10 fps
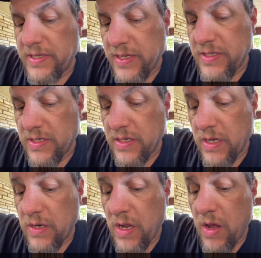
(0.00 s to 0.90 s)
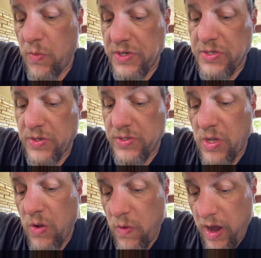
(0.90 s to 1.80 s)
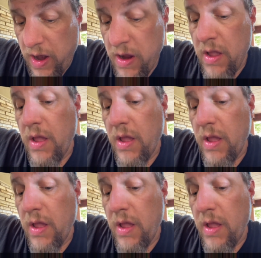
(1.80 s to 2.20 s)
attention on which holes go where.